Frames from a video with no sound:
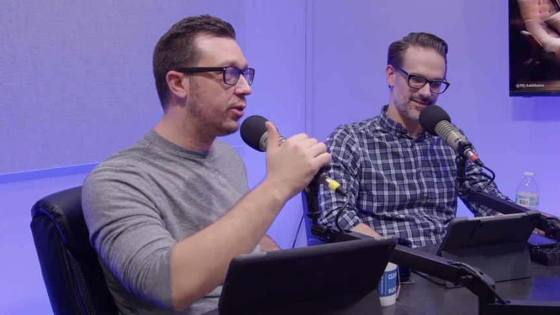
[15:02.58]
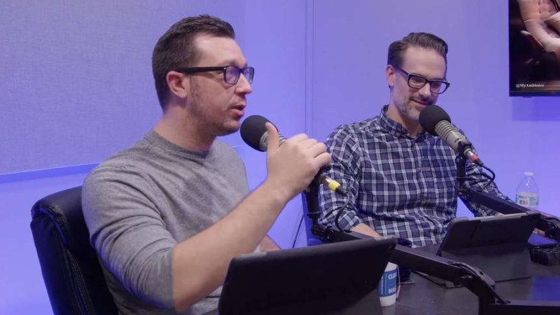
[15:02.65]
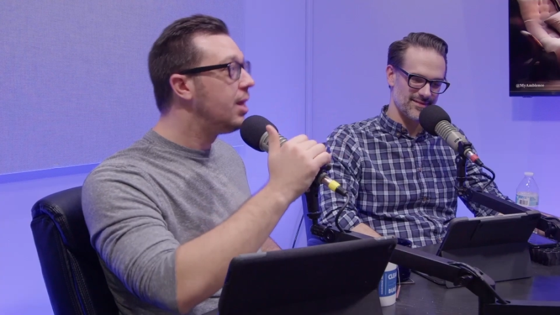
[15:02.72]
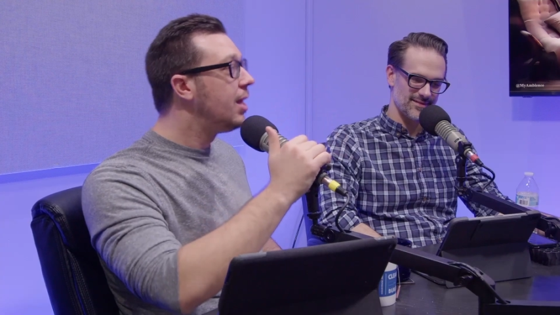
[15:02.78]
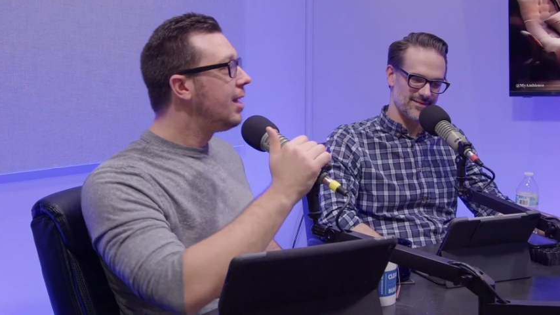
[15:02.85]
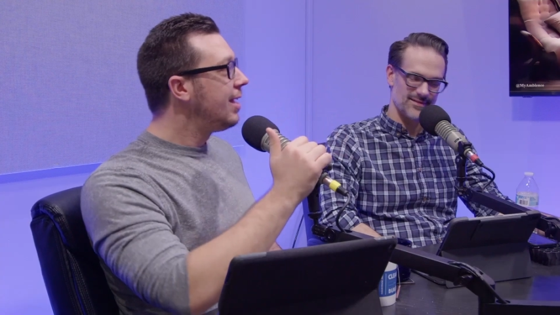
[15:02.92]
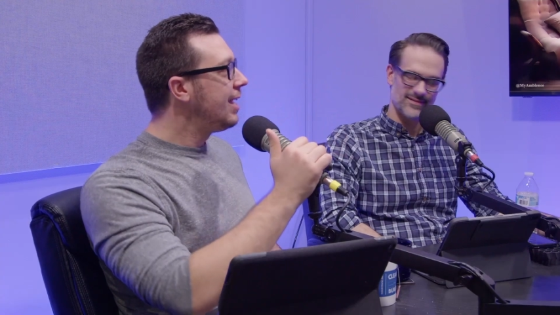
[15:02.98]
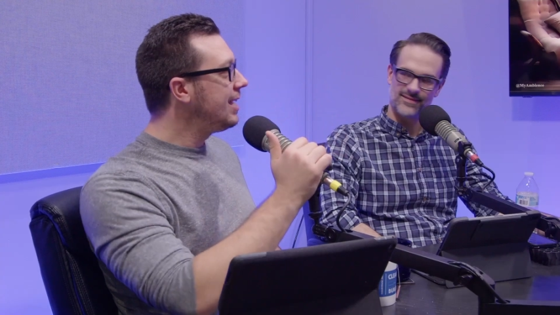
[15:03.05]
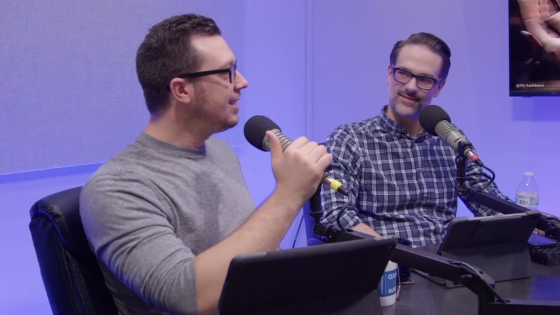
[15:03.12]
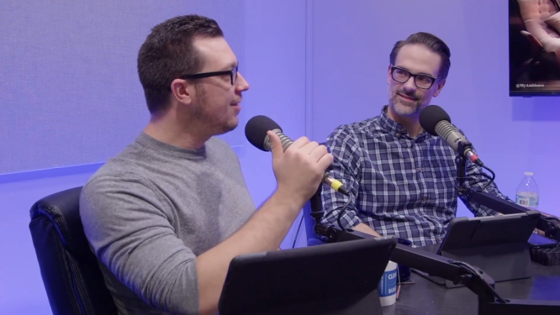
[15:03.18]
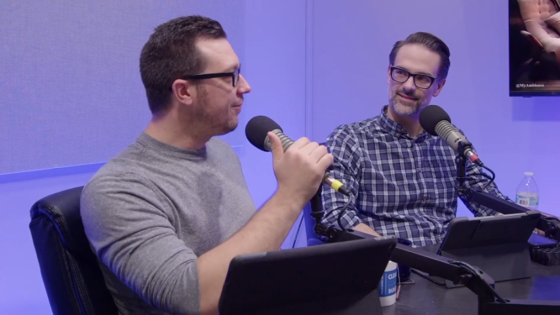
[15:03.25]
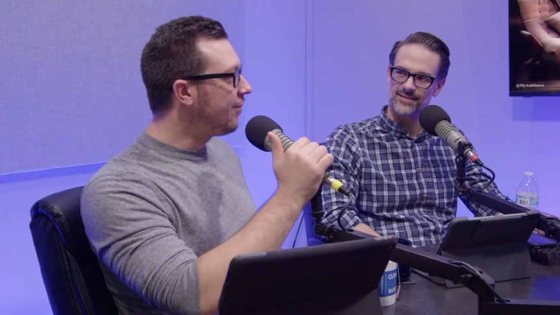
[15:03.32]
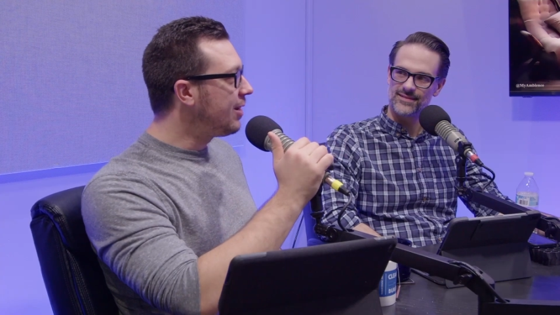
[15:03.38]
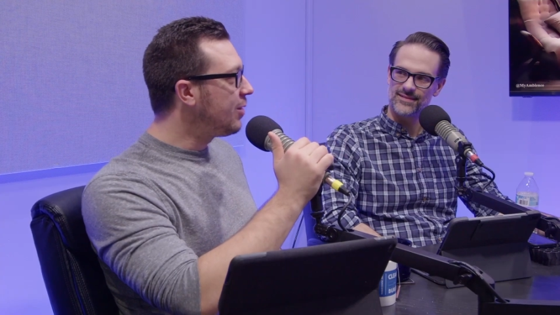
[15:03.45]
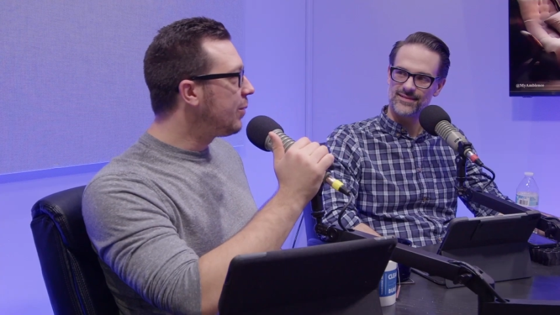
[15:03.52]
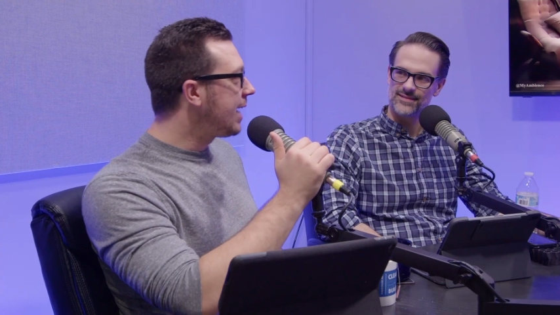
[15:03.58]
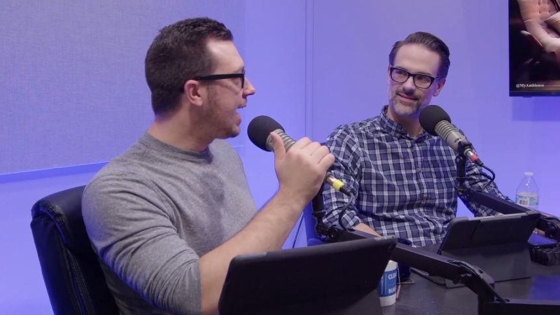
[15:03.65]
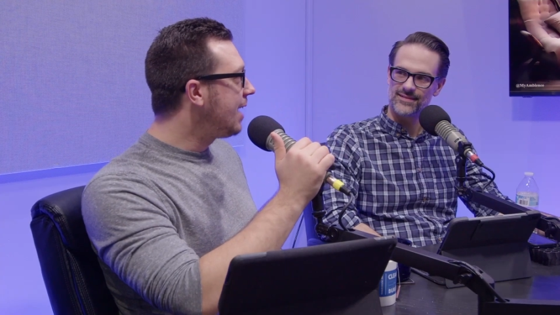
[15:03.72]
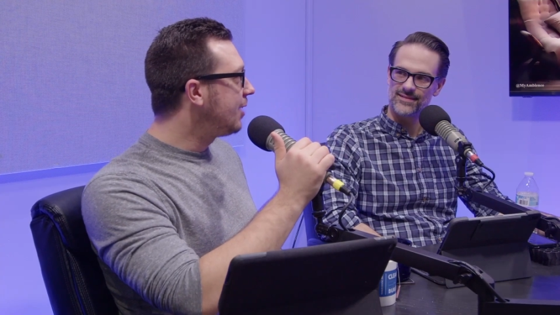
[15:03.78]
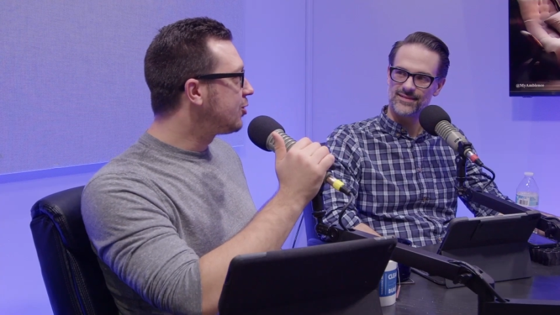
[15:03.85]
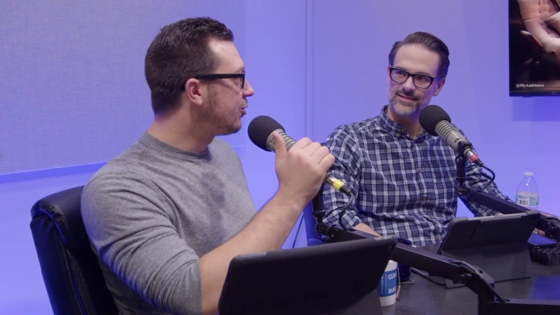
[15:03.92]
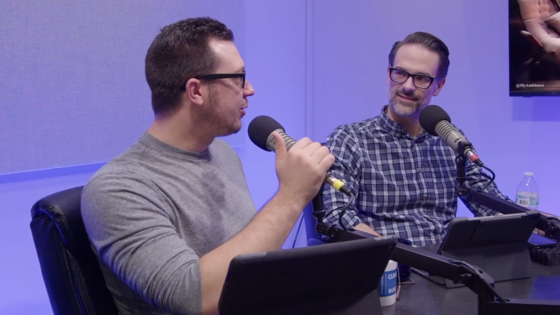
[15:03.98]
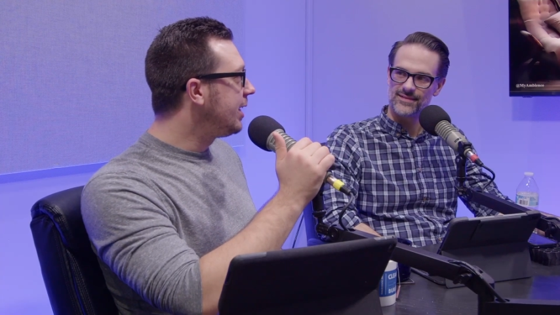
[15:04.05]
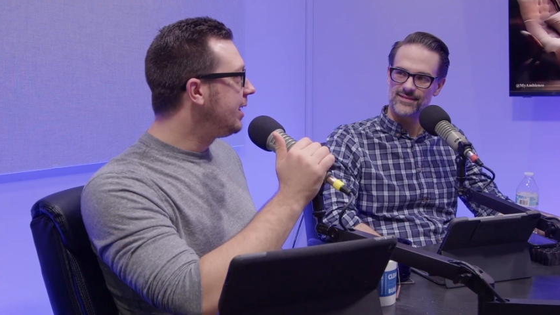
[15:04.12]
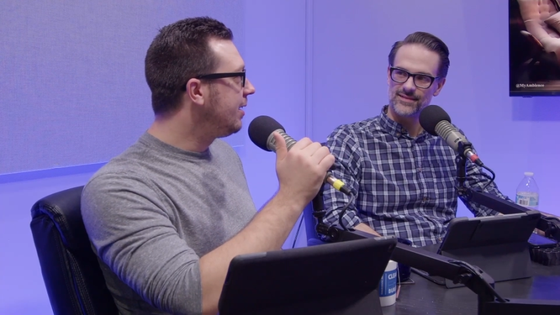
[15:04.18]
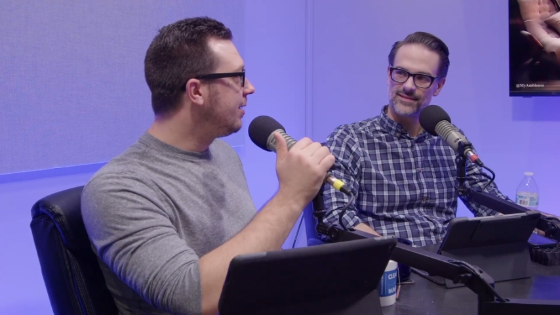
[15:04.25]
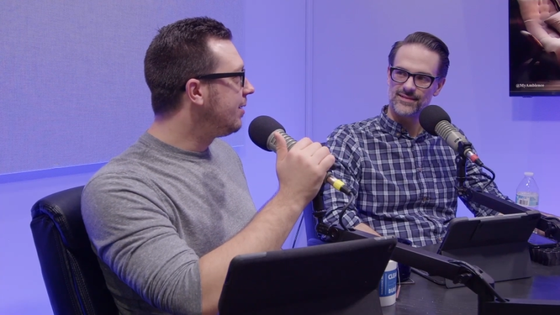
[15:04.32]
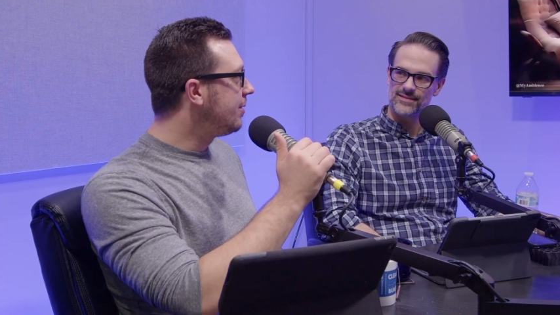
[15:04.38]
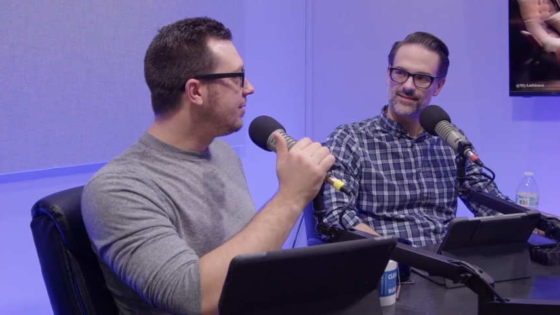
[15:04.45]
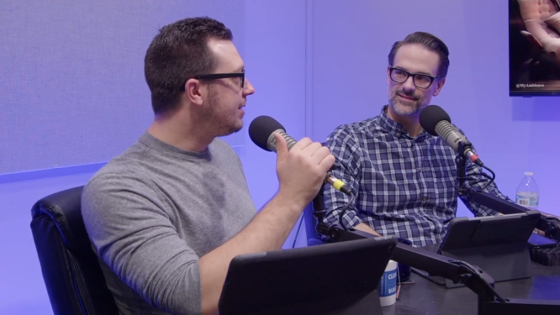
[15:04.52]
Speaker 1: Right. Isn't it funny? We kind of treat
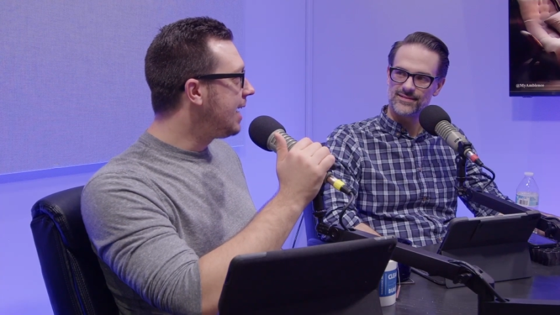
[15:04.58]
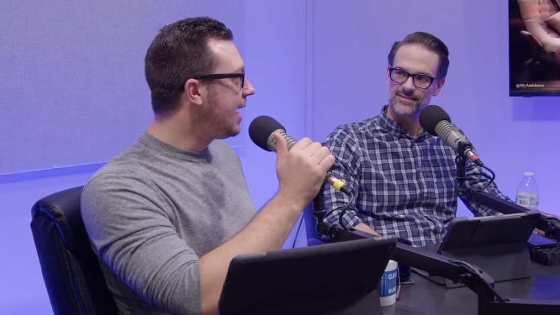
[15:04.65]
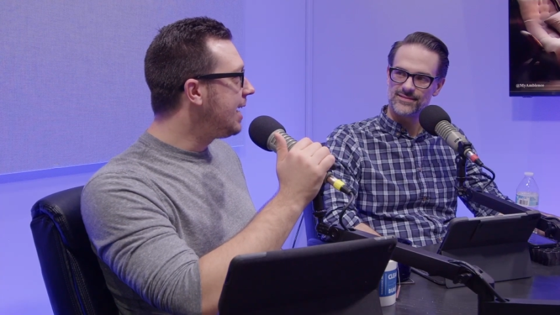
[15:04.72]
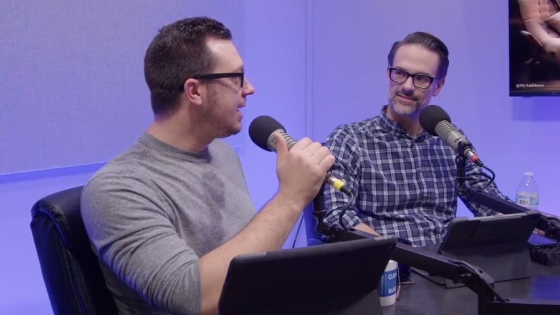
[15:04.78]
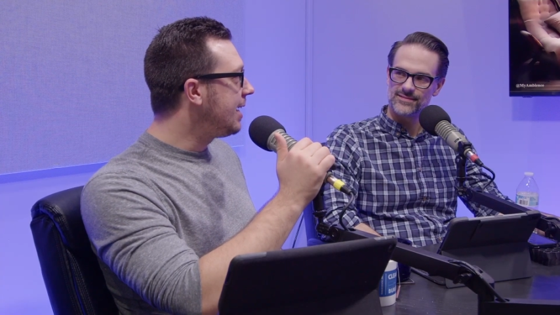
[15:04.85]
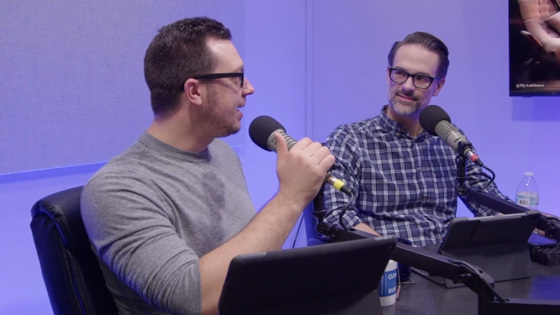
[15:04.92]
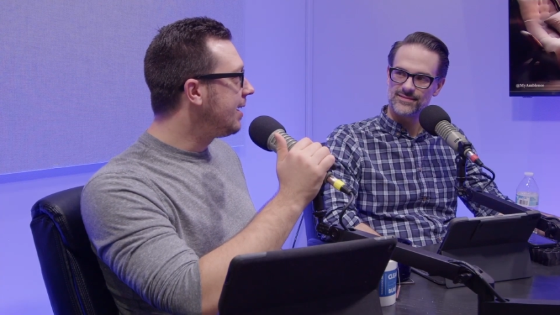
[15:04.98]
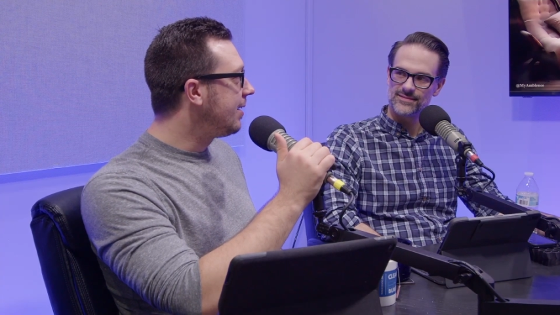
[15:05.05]
dating